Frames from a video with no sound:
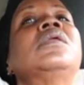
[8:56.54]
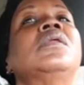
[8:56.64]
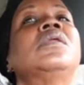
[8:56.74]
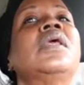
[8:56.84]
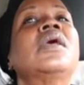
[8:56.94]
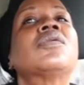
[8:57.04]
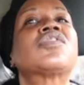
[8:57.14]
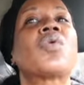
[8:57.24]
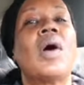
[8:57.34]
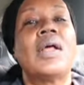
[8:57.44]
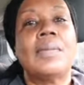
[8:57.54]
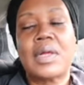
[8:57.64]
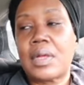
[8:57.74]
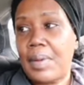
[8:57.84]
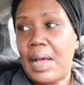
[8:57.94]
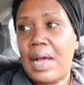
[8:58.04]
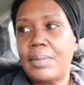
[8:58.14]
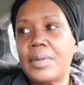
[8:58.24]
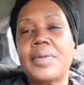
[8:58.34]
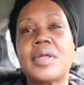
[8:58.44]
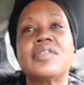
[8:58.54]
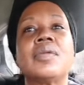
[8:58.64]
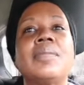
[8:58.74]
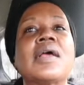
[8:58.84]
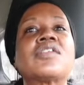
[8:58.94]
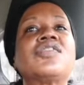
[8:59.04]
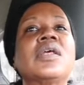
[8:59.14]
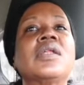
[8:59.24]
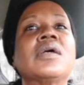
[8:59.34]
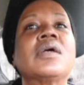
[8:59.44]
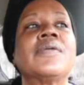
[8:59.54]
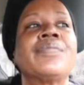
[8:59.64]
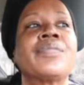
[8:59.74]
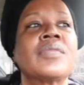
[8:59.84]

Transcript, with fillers: yeah it was quiet i'm looking behind me because i'm actually in a